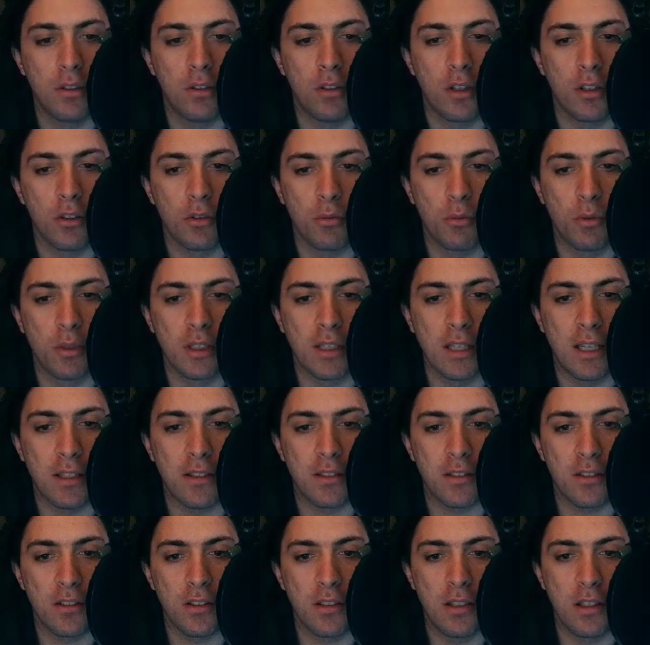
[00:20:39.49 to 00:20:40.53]
or you will
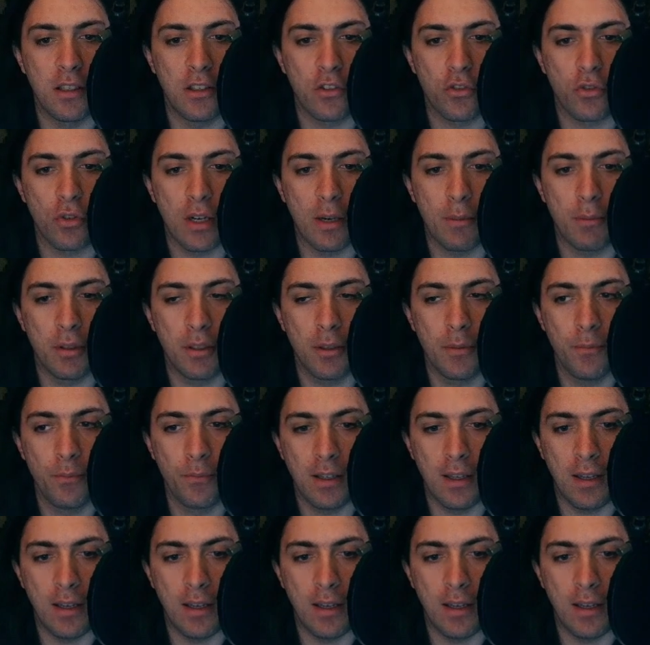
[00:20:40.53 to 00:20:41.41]
get in trouble.